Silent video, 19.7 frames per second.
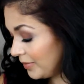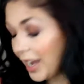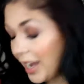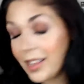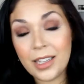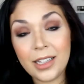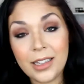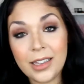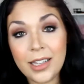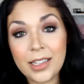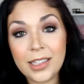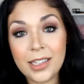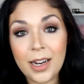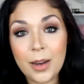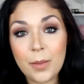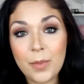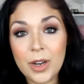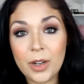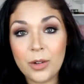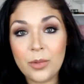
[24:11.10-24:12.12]
I think that's it.
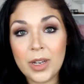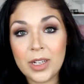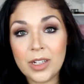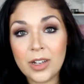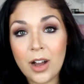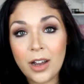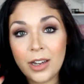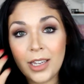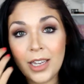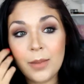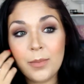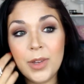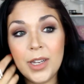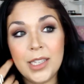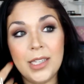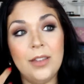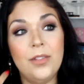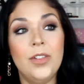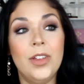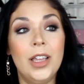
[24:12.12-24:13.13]
I'm going to quit talking
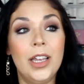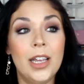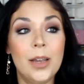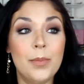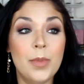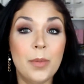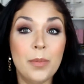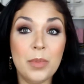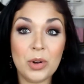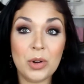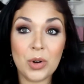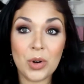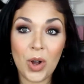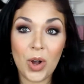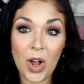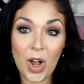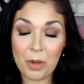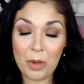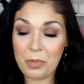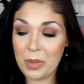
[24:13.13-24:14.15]
because I feel like I'm a big
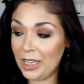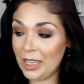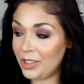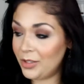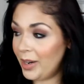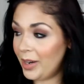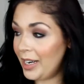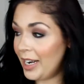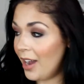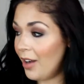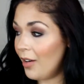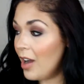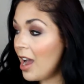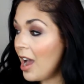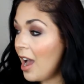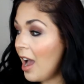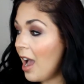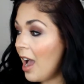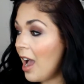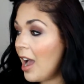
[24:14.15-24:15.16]
old hot mess right now.
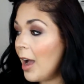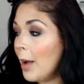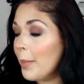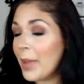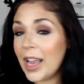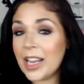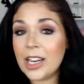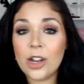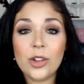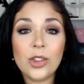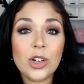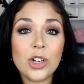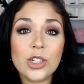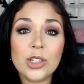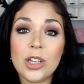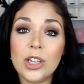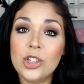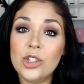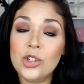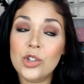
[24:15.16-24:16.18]
Um, I know
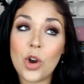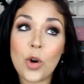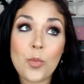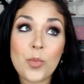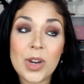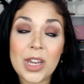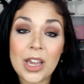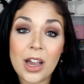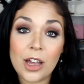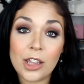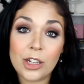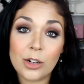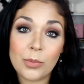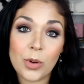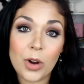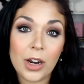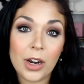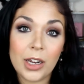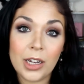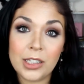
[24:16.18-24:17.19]
there's so many other
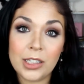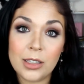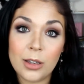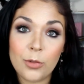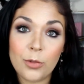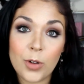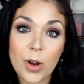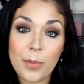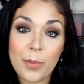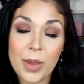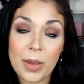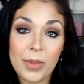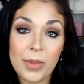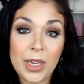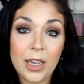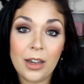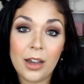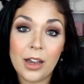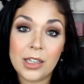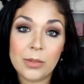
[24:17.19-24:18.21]
products from
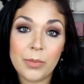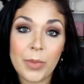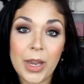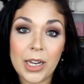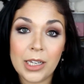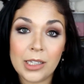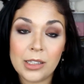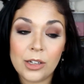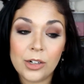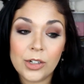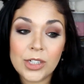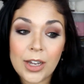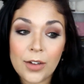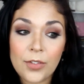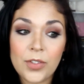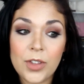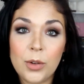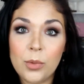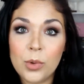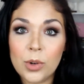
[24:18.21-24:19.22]
MBA Cosmetics that are
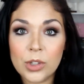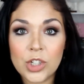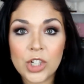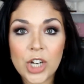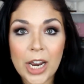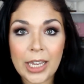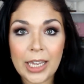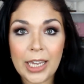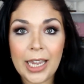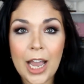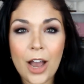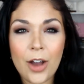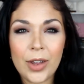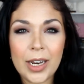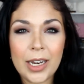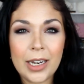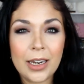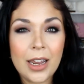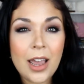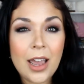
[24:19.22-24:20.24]
definitely worth checking
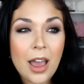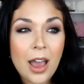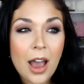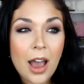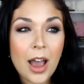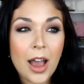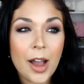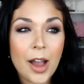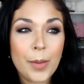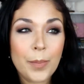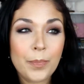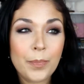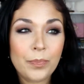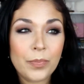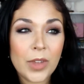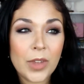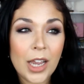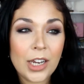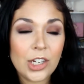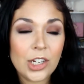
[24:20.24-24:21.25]
out. And um,
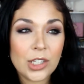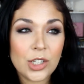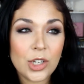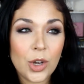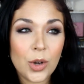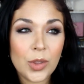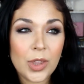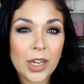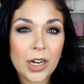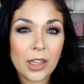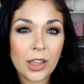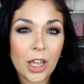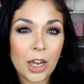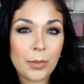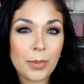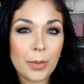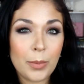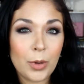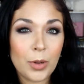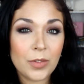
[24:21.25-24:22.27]
I just know that a
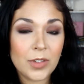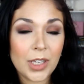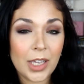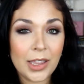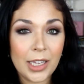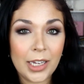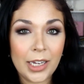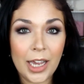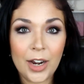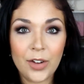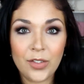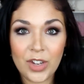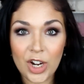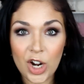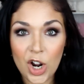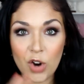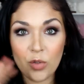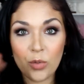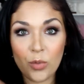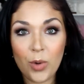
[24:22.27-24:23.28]
lot of people have said they kind of
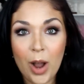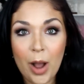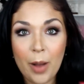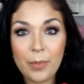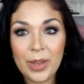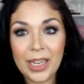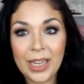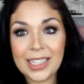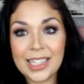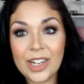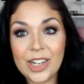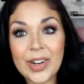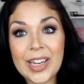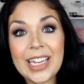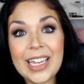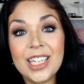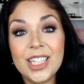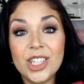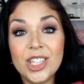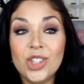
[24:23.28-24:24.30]
get overwhelmed because there
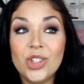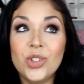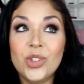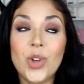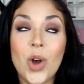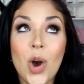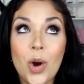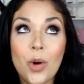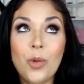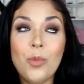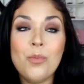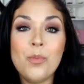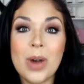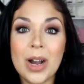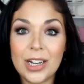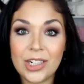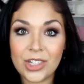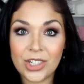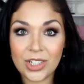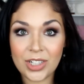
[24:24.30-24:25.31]
is so
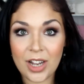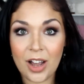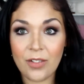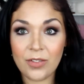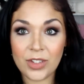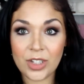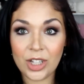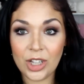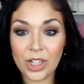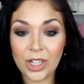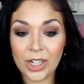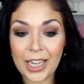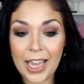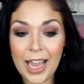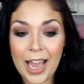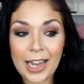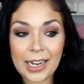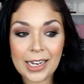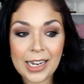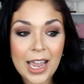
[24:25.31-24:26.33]
much stuff to look
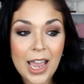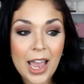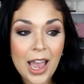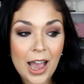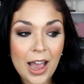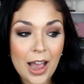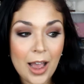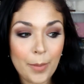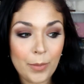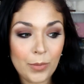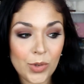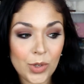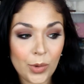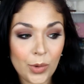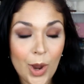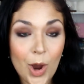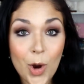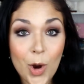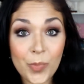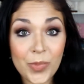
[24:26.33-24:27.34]
at. Um,
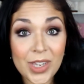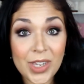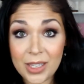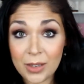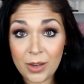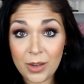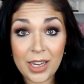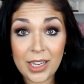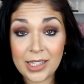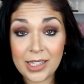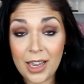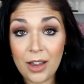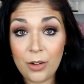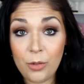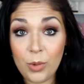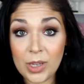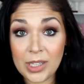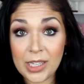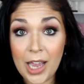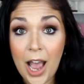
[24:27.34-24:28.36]
so I hope this is
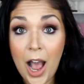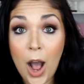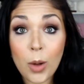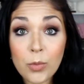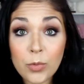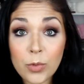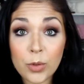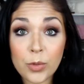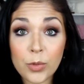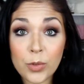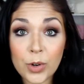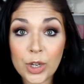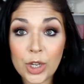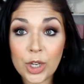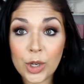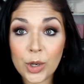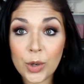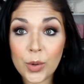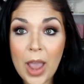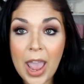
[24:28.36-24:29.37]
was helpful for
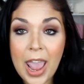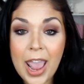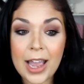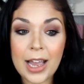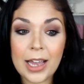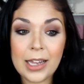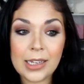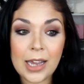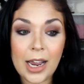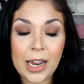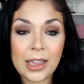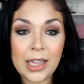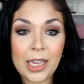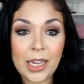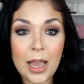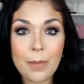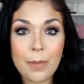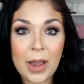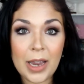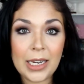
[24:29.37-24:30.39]
you. And I
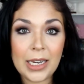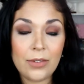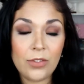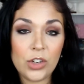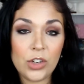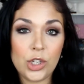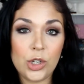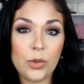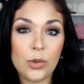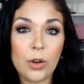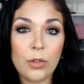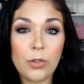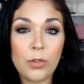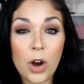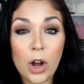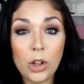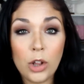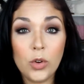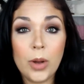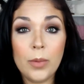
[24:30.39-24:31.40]
think I might even do a
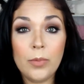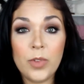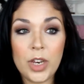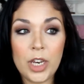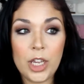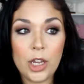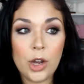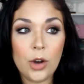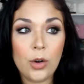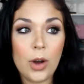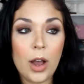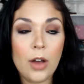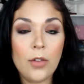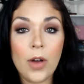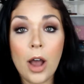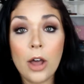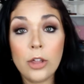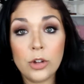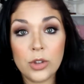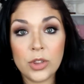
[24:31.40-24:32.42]
follow-up video of
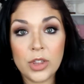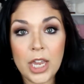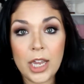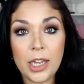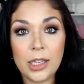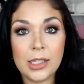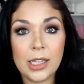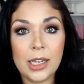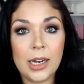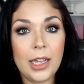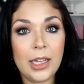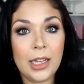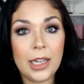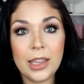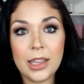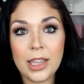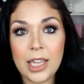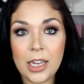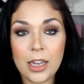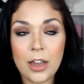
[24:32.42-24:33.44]
other things that I
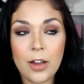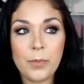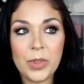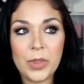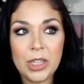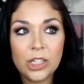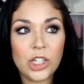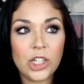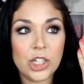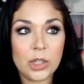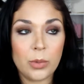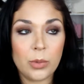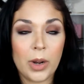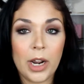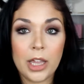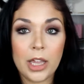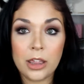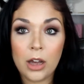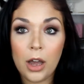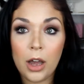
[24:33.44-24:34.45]
can think of. This is
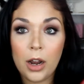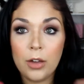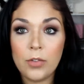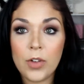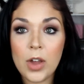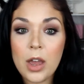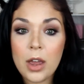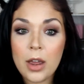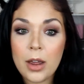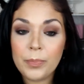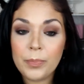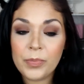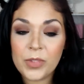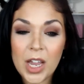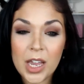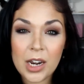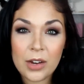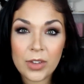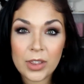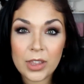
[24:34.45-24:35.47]
what I thought of
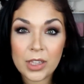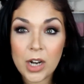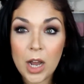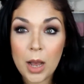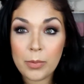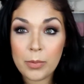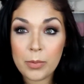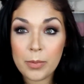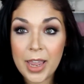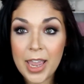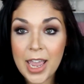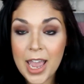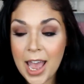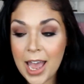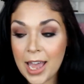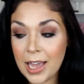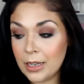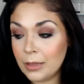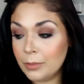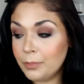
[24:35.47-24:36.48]
kind of at the top of my
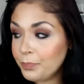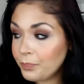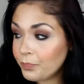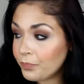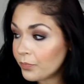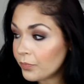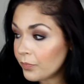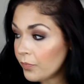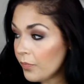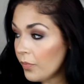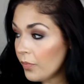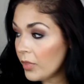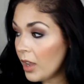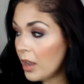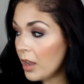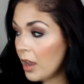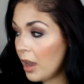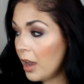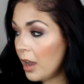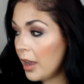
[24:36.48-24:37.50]
head
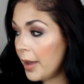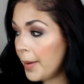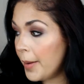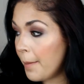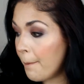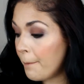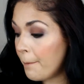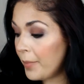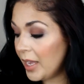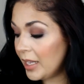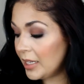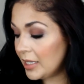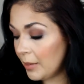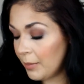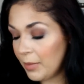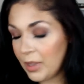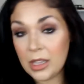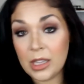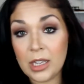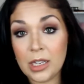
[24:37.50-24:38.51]
um, and
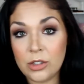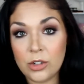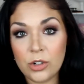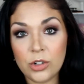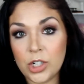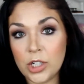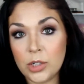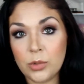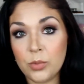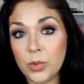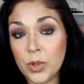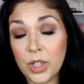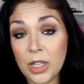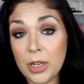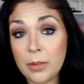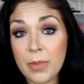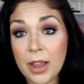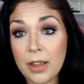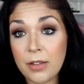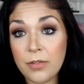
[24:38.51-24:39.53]
some of the things that are just
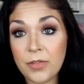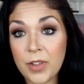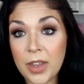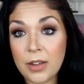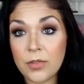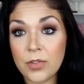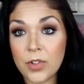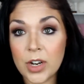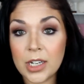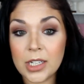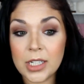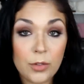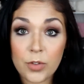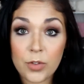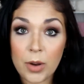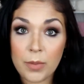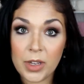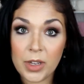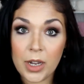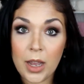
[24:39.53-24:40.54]
really my favorites
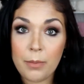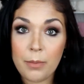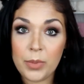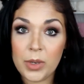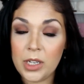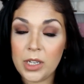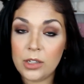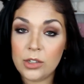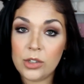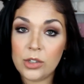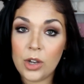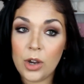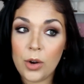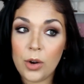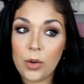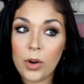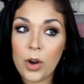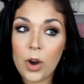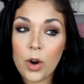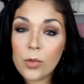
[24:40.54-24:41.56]
from the company.
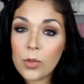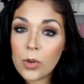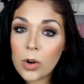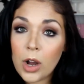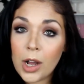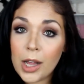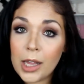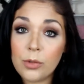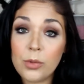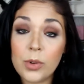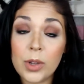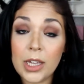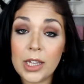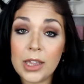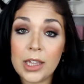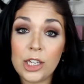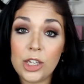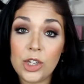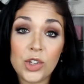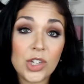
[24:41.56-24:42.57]
So overall, I
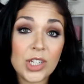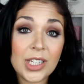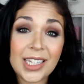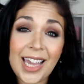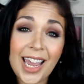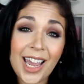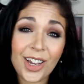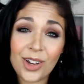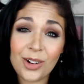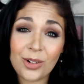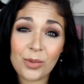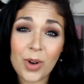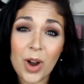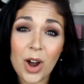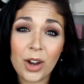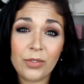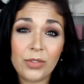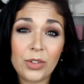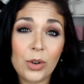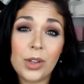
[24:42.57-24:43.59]
really think you just can't go
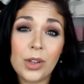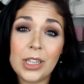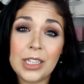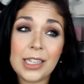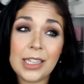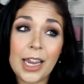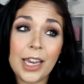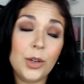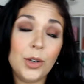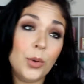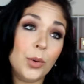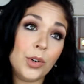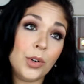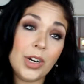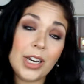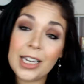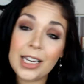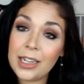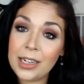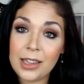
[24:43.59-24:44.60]
wrong. If you go on the site and
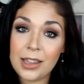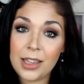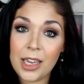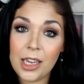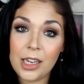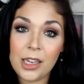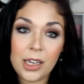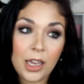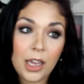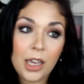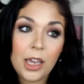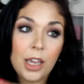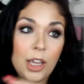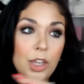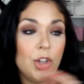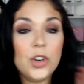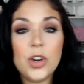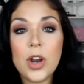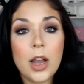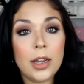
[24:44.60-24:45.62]
order anything
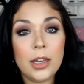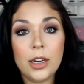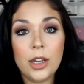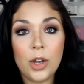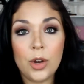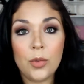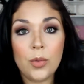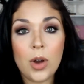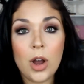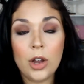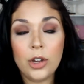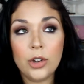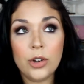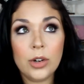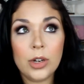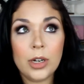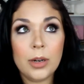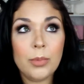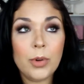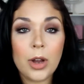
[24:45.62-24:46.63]
you're not gonna go wrong.
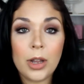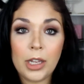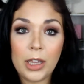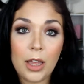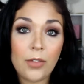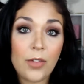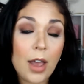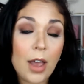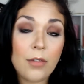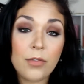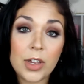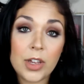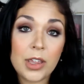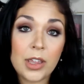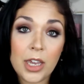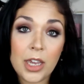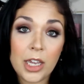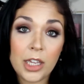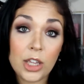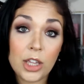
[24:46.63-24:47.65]
You're gonna probably love
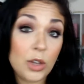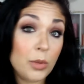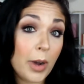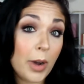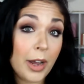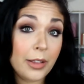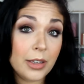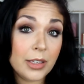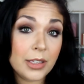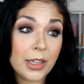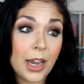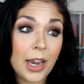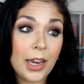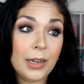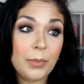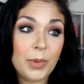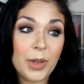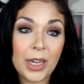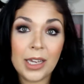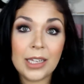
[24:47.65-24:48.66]
everything that you buy on the
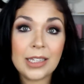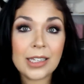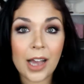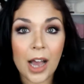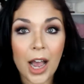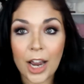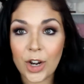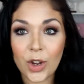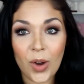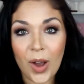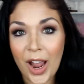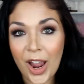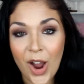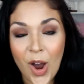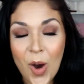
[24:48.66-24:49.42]
site because I know I